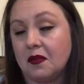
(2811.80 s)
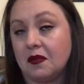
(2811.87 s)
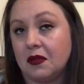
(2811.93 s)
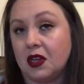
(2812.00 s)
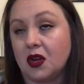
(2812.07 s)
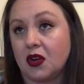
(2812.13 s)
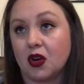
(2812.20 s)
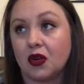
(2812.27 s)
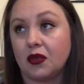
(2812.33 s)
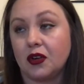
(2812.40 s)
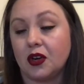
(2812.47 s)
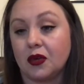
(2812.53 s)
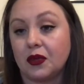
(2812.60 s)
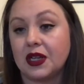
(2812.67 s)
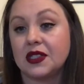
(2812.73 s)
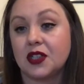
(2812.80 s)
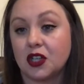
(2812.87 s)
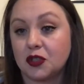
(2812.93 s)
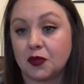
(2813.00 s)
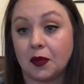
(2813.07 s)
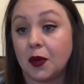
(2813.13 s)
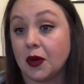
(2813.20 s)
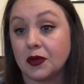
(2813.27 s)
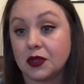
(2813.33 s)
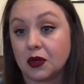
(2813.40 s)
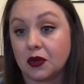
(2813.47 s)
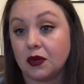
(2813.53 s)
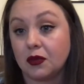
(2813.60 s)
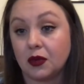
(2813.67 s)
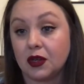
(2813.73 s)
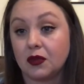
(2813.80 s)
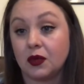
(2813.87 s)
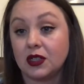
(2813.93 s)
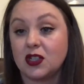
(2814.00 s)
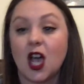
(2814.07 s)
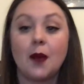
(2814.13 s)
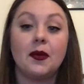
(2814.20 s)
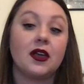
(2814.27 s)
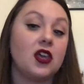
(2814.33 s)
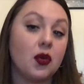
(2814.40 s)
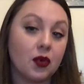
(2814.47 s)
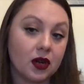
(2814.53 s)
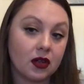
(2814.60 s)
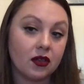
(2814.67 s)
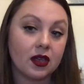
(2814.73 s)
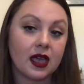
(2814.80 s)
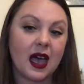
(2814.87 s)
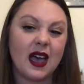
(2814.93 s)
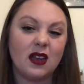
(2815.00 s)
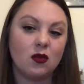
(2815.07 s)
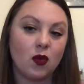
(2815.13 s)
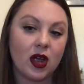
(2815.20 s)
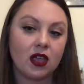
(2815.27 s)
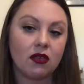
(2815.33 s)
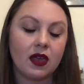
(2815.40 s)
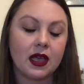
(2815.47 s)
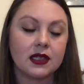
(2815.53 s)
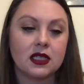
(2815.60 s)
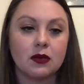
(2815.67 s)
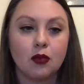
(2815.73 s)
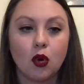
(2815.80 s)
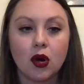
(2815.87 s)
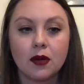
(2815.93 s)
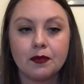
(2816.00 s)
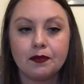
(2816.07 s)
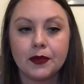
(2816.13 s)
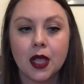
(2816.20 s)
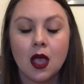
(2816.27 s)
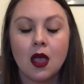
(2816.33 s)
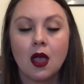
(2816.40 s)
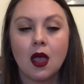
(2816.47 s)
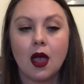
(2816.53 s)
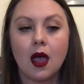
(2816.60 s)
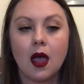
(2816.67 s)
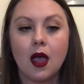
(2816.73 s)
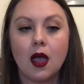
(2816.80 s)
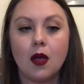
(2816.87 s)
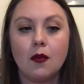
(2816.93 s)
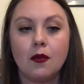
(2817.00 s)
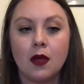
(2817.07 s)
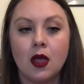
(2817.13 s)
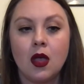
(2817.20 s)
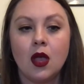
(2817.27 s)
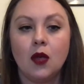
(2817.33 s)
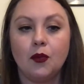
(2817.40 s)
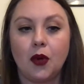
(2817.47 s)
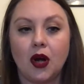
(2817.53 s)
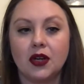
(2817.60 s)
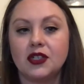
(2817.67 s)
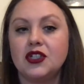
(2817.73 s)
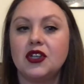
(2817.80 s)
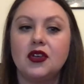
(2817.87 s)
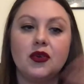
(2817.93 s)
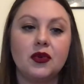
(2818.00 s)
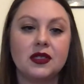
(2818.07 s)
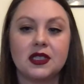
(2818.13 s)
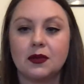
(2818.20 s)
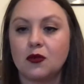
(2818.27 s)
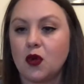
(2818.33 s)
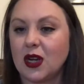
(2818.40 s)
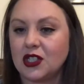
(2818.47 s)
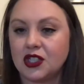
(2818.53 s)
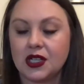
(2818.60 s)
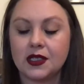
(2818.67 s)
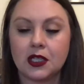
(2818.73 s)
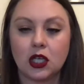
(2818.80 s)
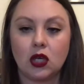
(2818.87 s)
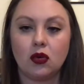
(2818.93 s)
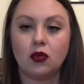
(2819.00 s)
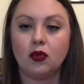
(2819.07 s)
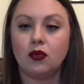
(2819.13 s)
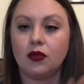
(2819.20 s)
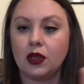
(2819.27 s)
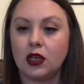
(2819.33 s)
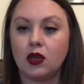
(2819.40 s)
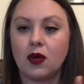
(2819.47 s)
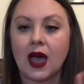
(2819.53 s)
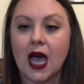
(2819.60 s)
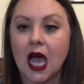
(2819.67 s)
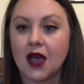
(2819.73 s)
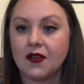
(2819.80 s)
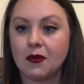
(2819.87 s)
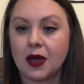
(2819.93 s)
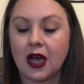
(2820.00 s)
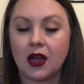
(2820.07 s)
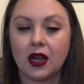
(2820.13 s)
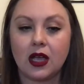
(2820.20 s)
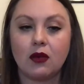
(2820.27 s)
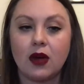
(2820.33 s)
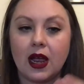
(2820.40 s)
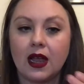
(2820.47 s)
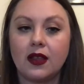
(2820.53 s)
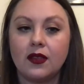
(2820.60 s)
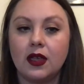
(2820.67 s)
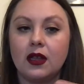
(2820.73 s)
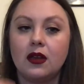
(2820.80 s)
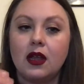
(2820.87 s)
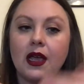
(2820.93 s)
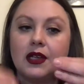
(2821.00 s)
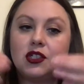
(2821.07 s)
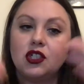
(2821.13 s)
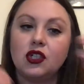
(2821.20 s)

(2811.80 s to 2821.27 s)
your research proposal, what topic you want to look at and why you think it's important. Part 2 is some questions that you have about it, right? And then as